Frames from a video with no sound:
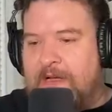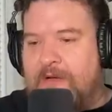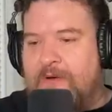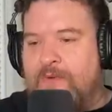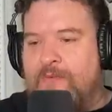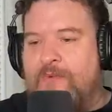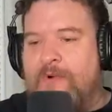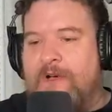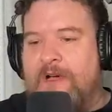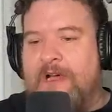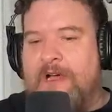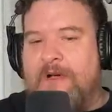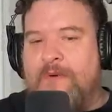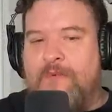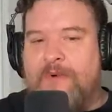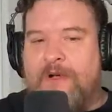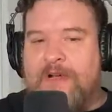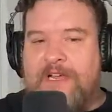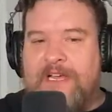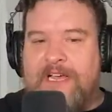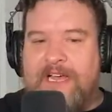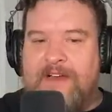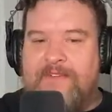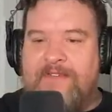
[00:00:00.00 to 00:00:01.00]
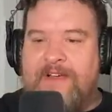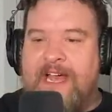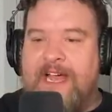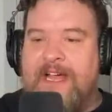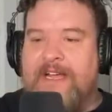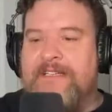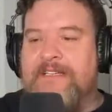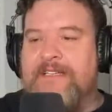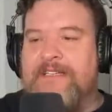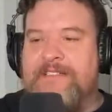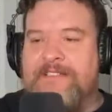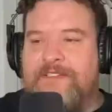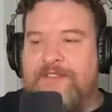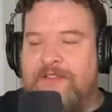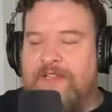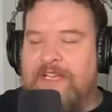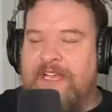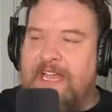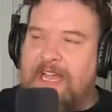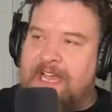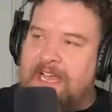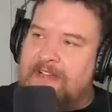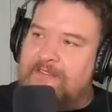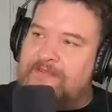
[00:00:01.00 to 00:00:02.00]
what what kind of access do
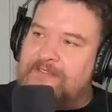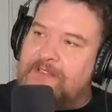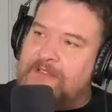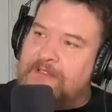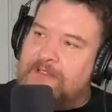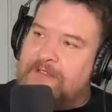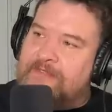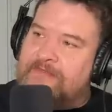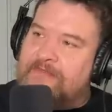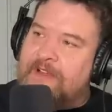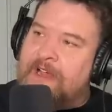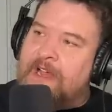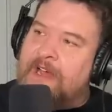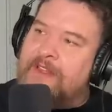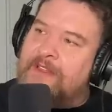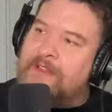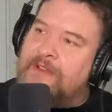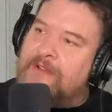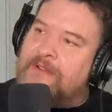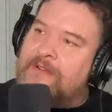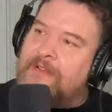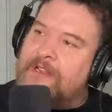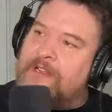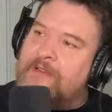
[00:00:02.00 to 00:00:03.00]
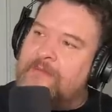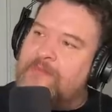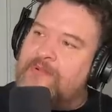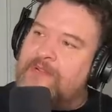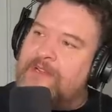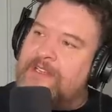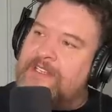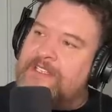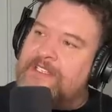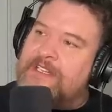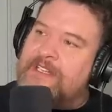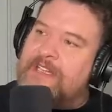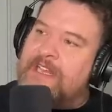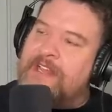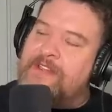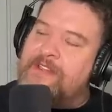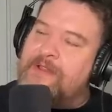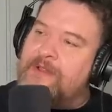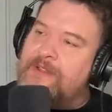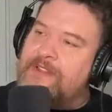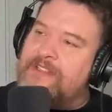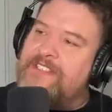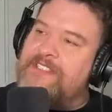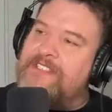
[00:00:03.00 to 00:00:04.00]
they have to their father in prison? And
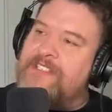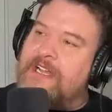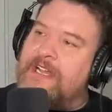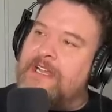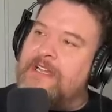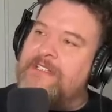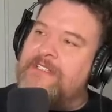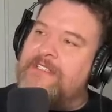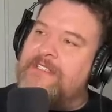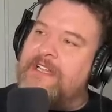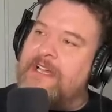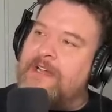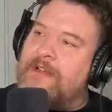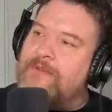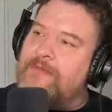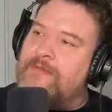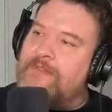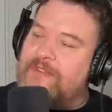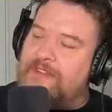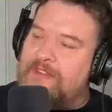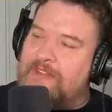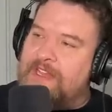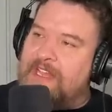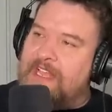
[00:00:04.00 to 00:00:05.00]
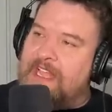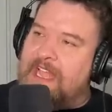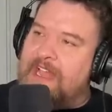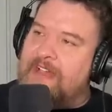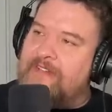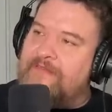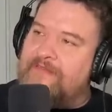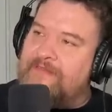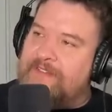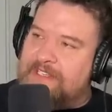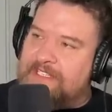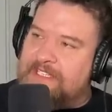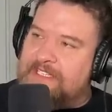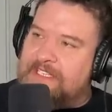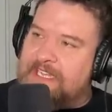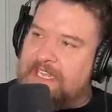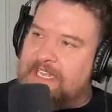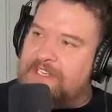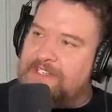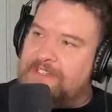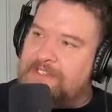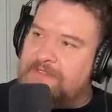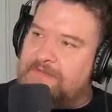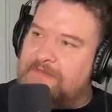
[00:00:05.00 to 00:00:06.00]
they're the sons. Now they have
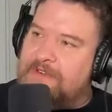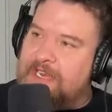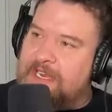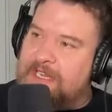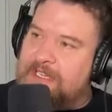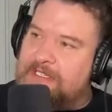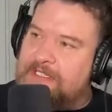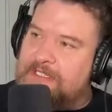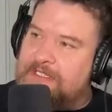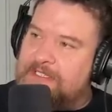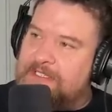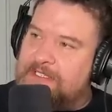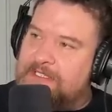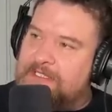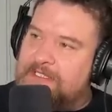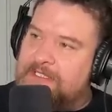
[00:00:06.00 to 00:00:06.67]
visitation rights.